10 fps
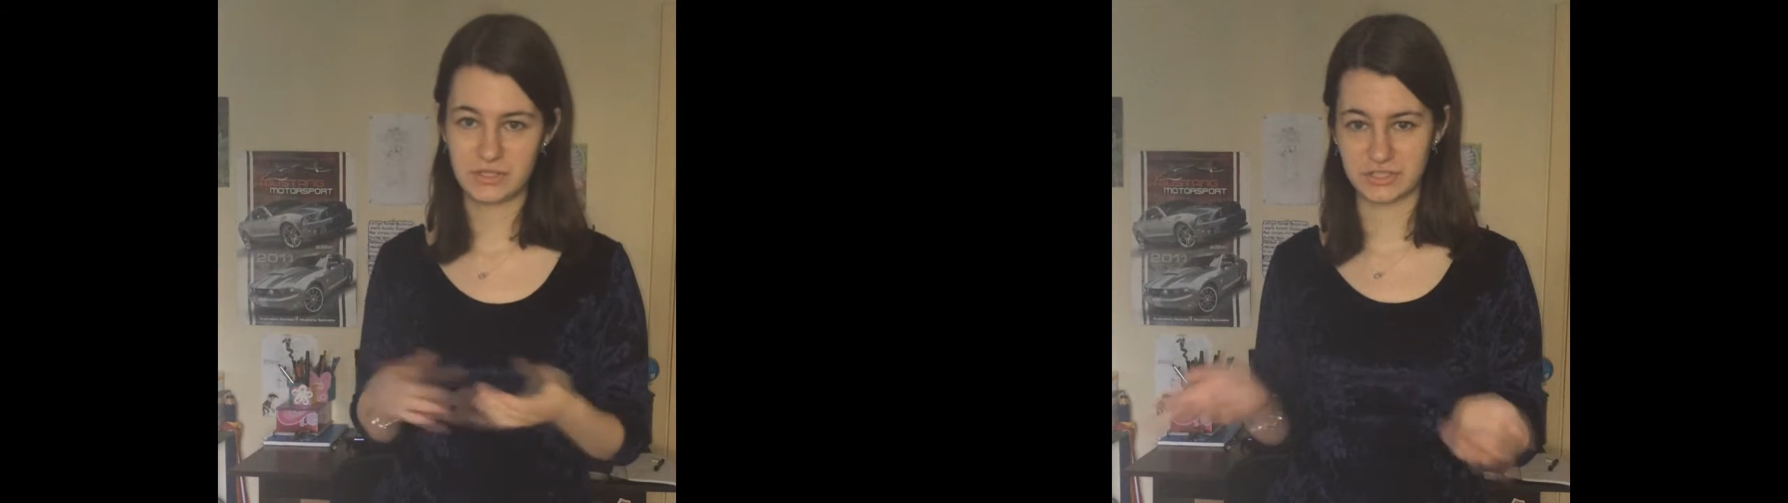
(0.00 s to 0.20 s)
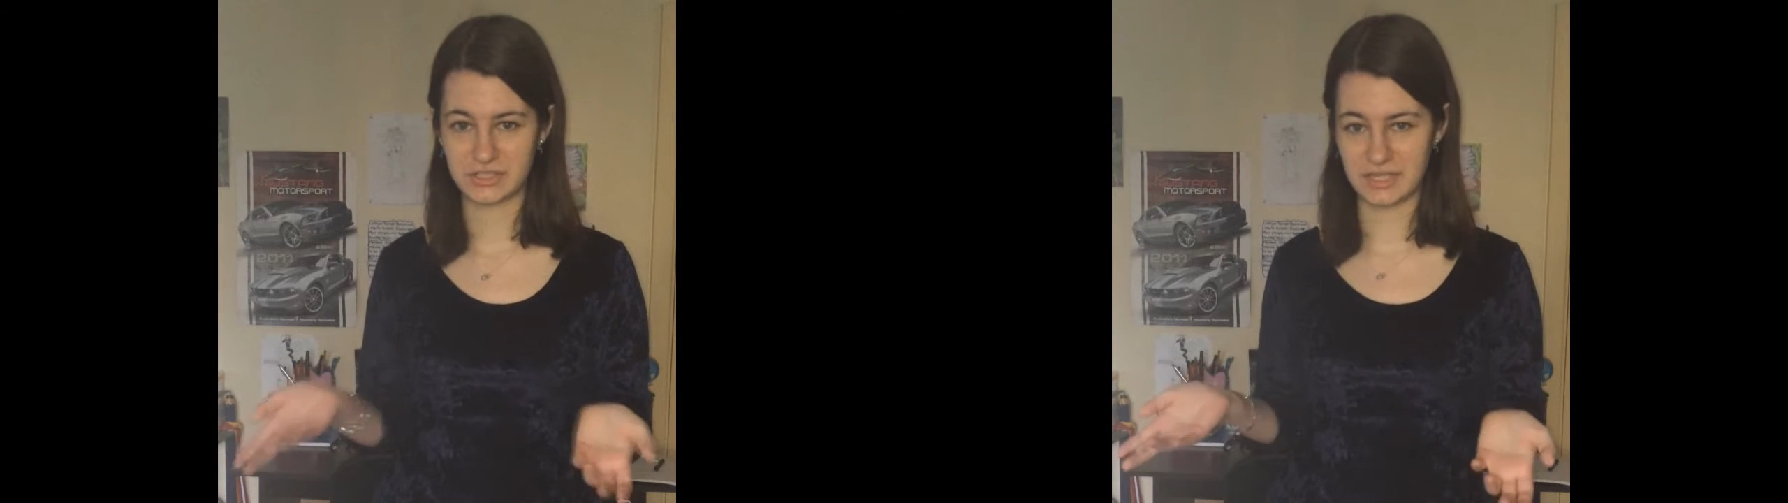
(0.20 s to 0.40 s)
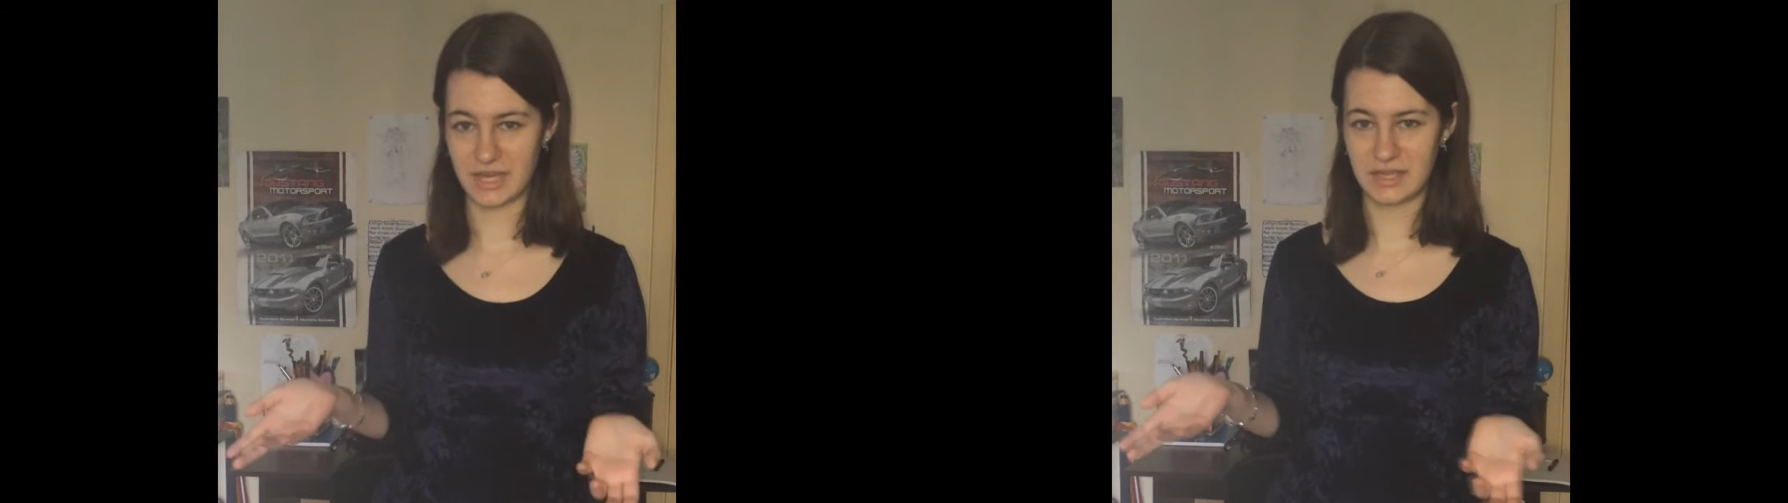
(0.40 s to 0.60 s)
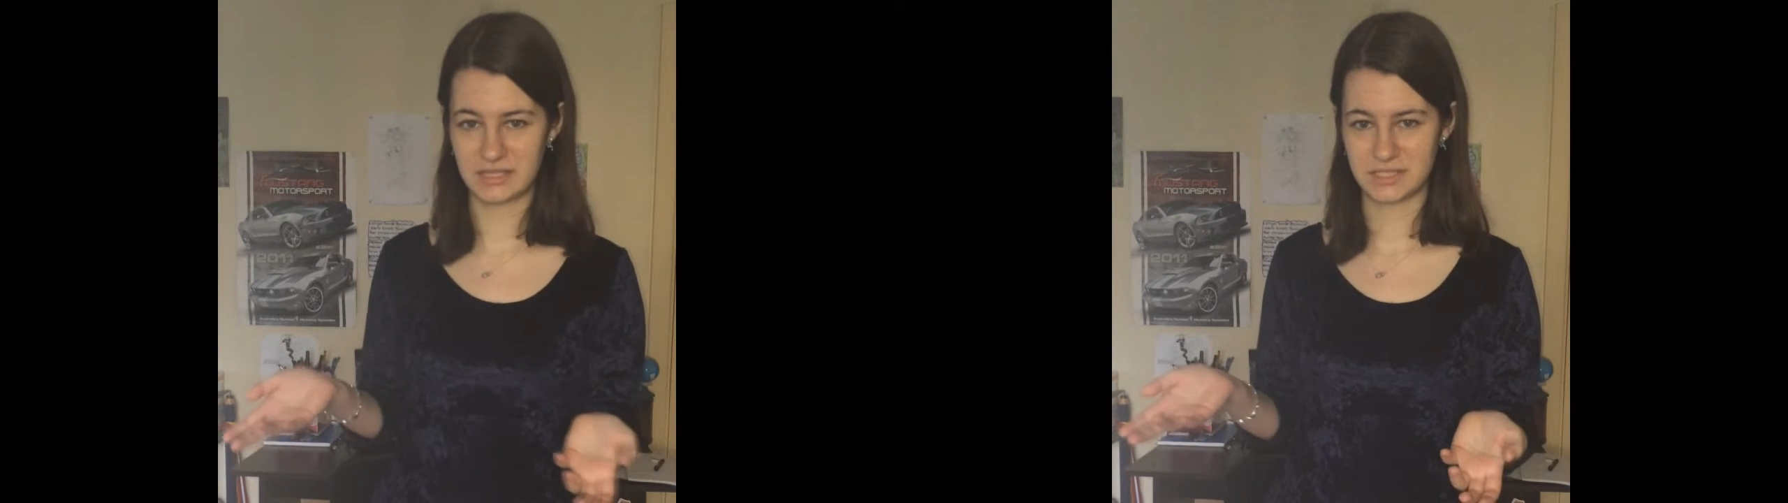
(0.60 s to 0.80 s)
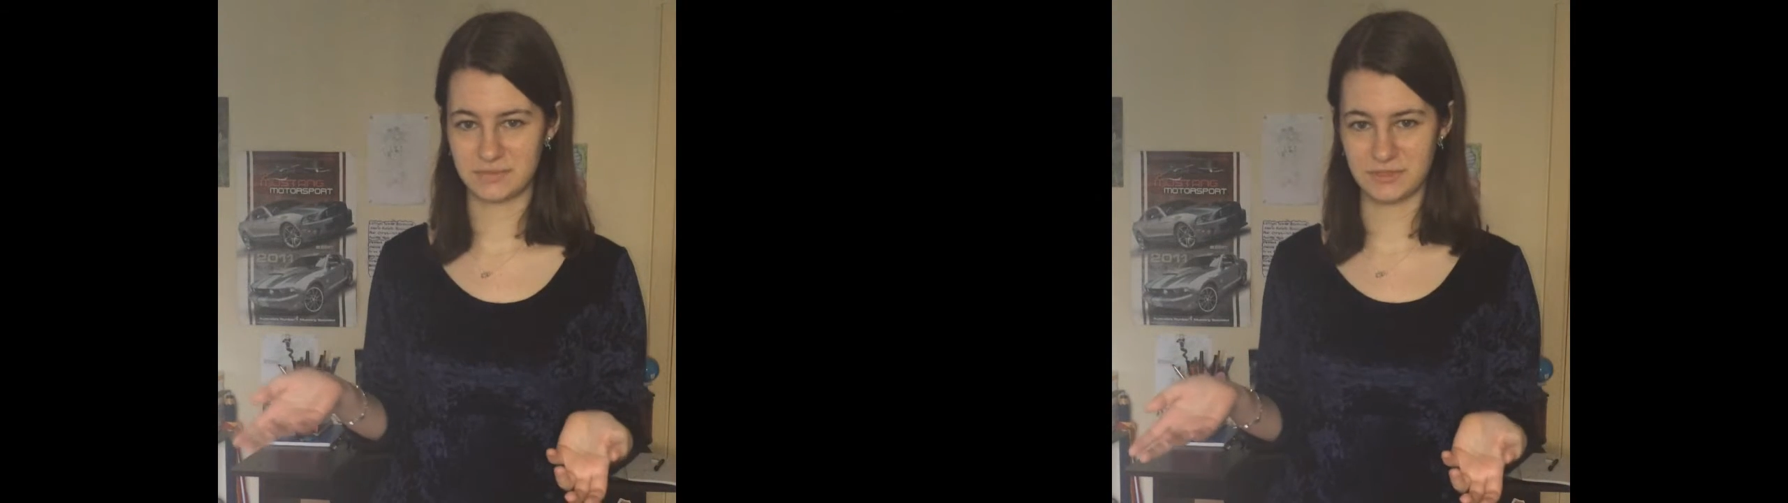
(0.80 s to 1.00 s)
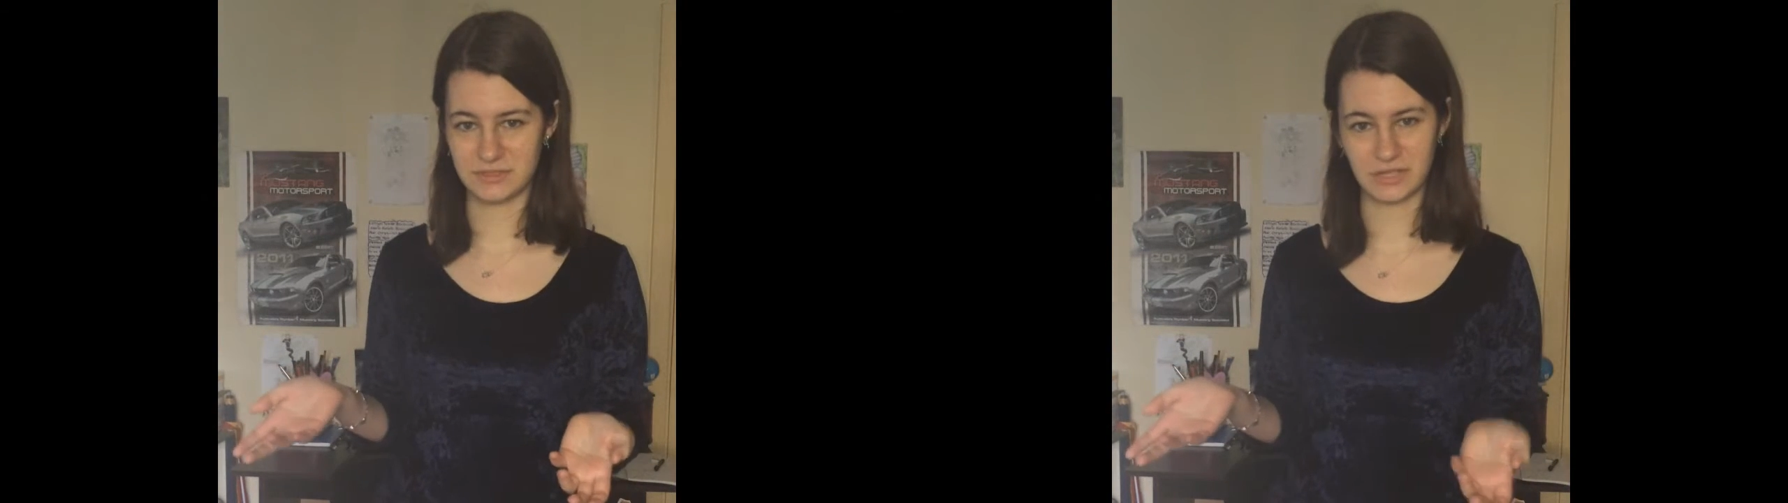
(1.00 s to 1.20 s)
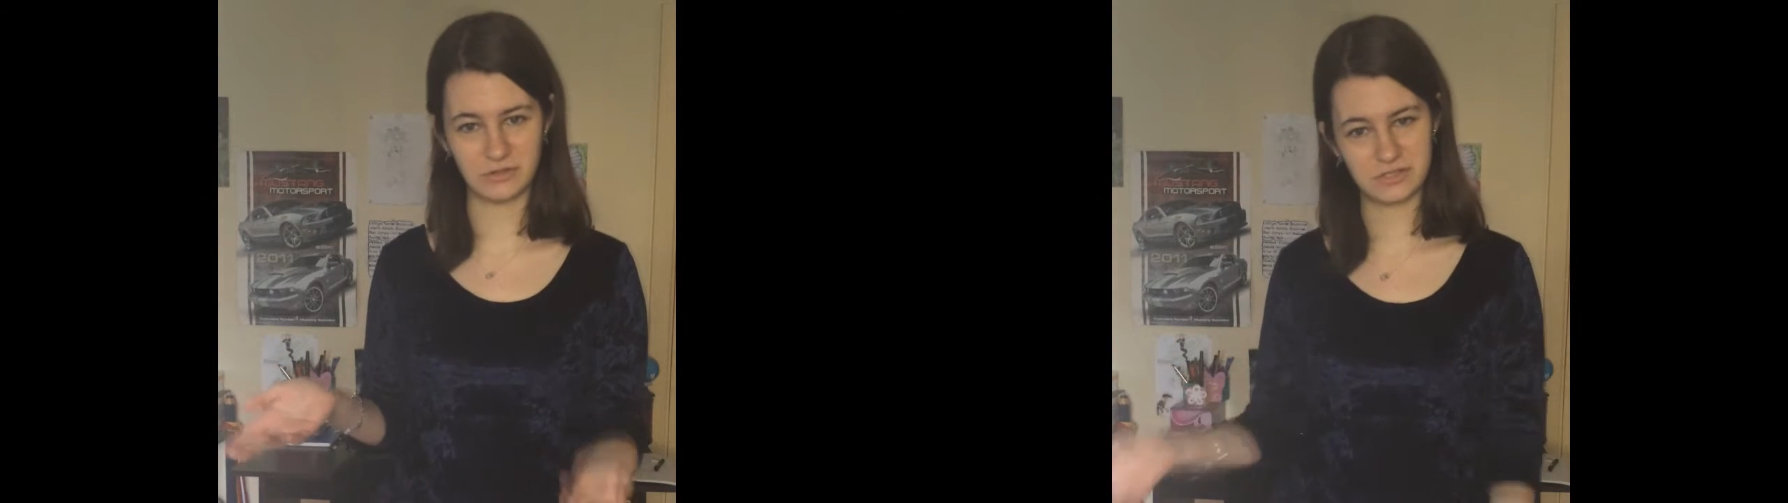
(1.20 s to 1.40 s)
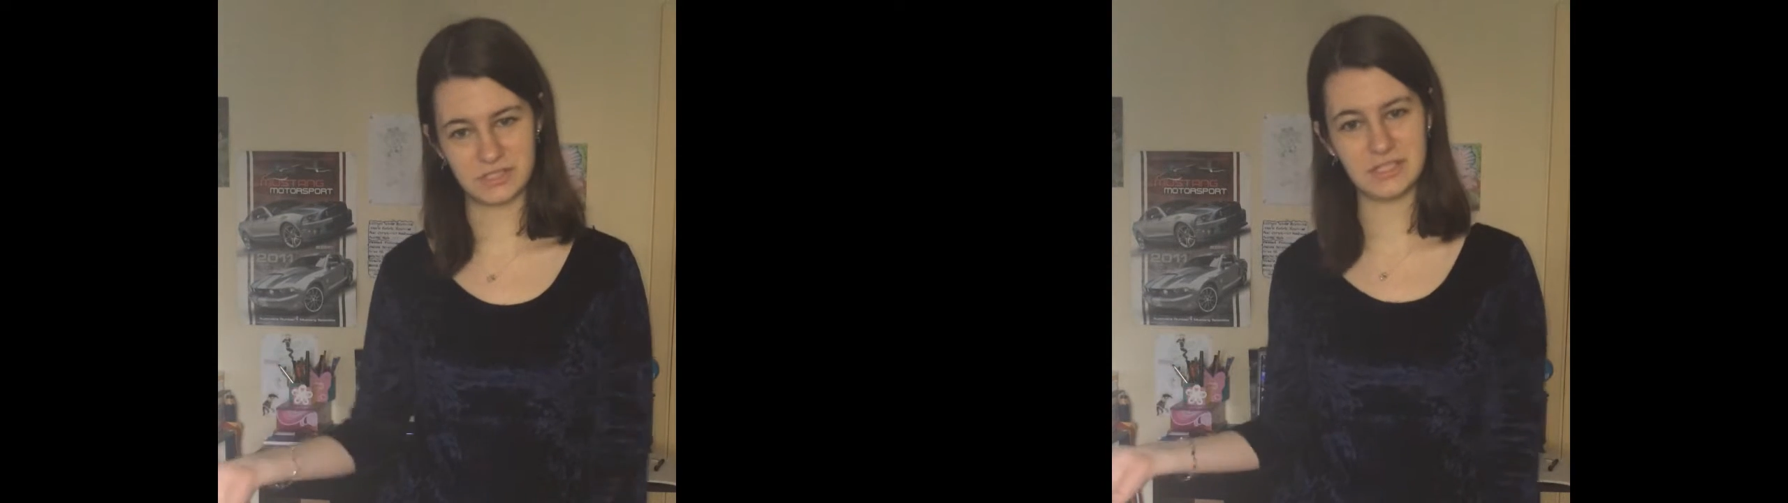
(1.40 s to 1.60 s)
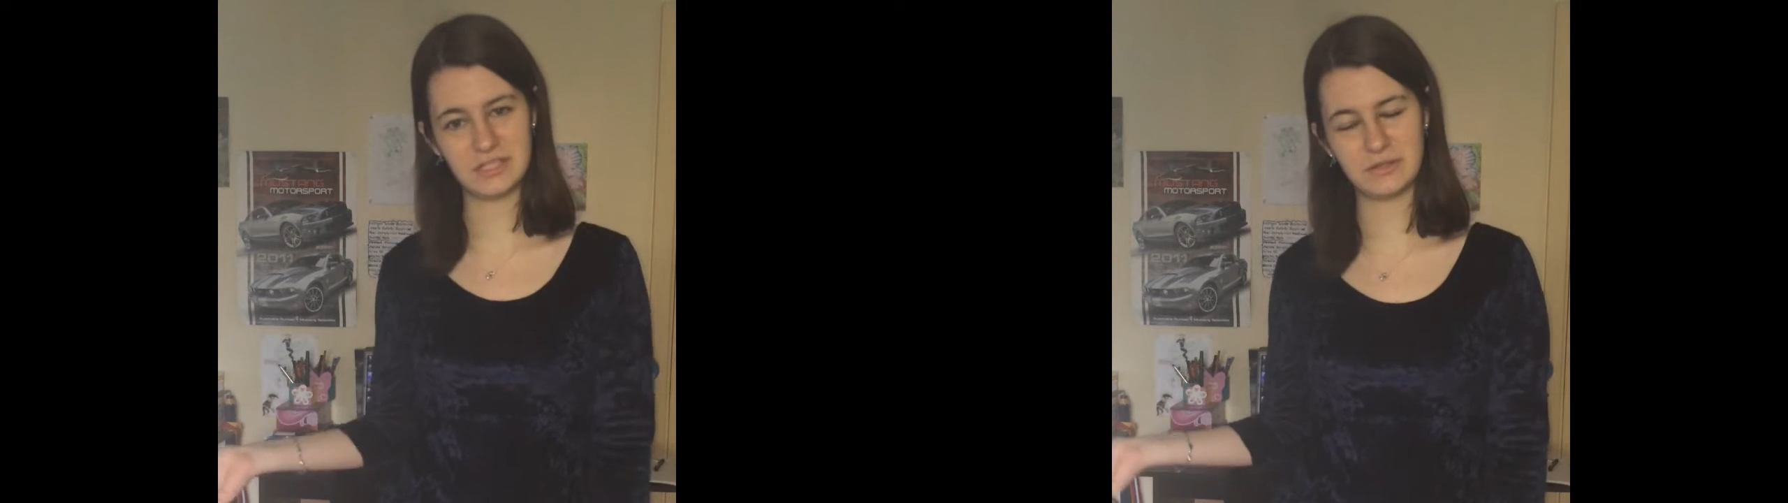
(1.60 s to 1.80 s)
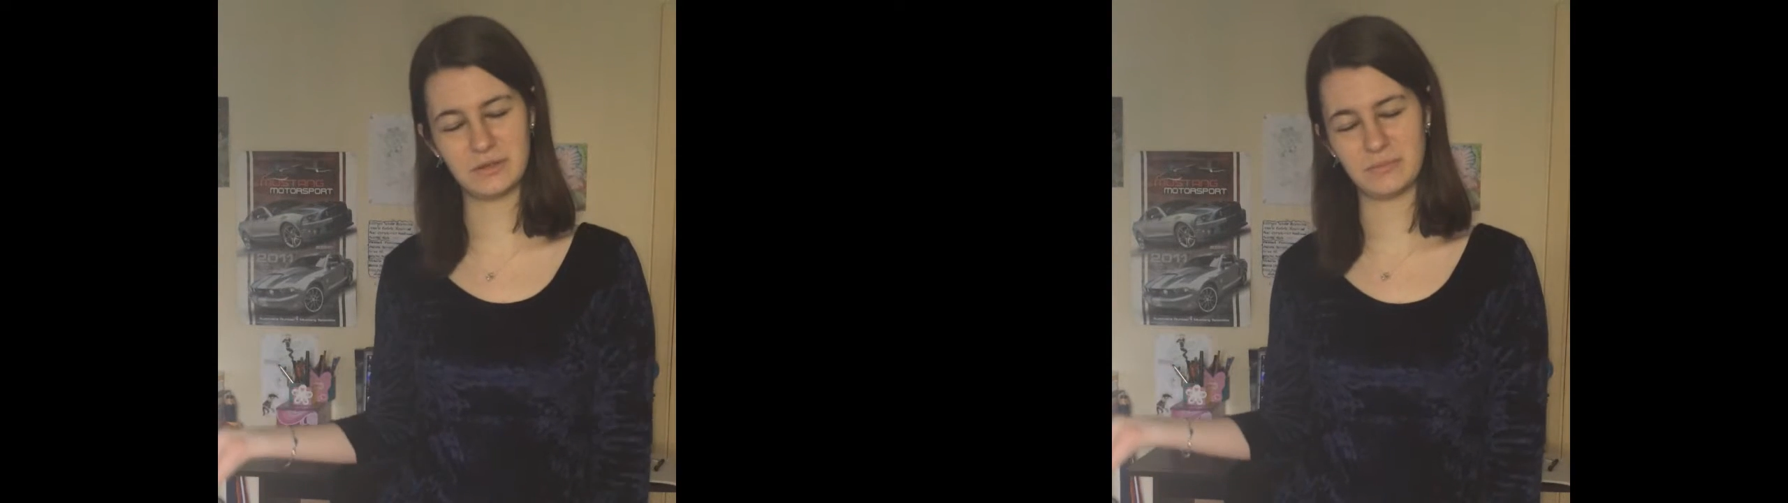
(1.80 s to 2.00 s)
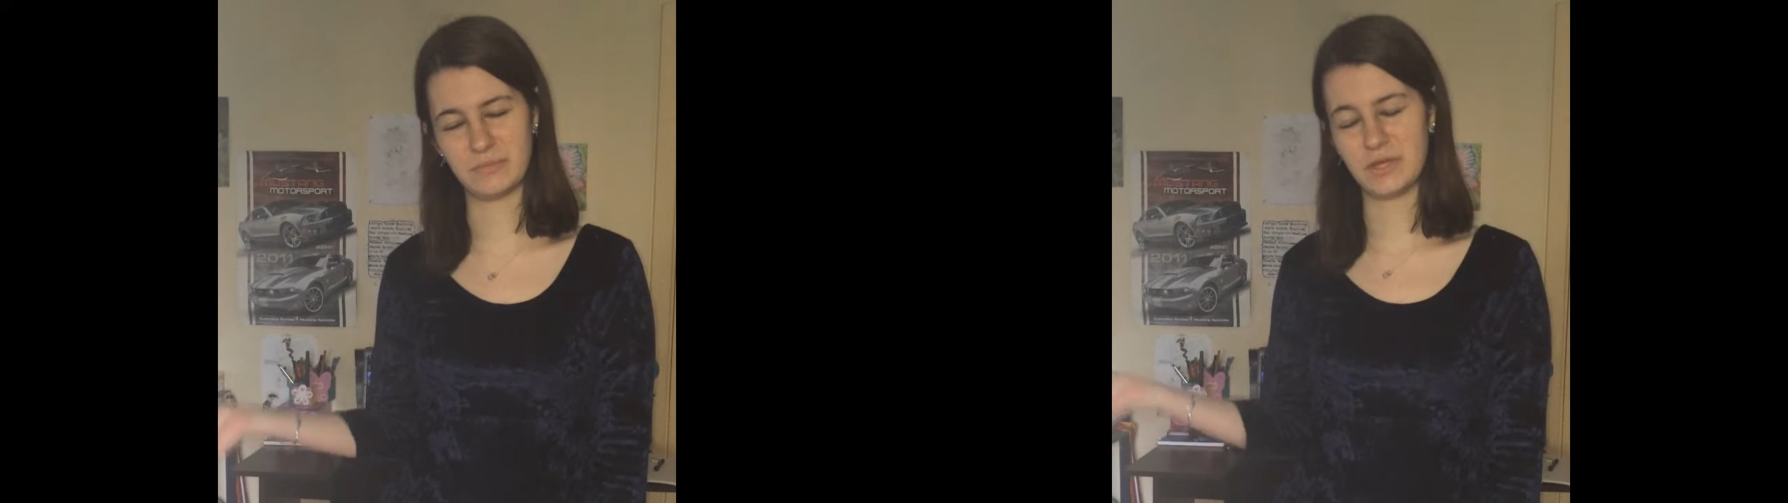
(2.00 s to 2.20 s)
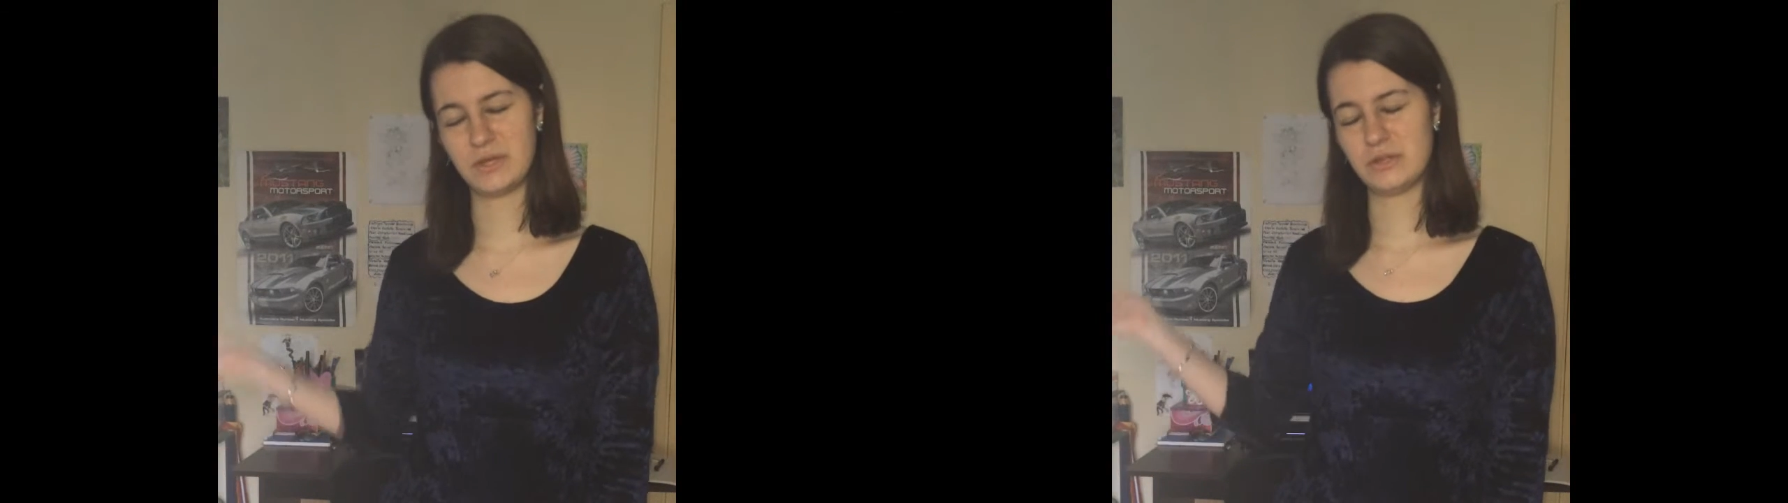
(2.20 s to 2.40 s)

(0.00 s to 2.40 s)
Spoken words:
Just in case, because I don't see them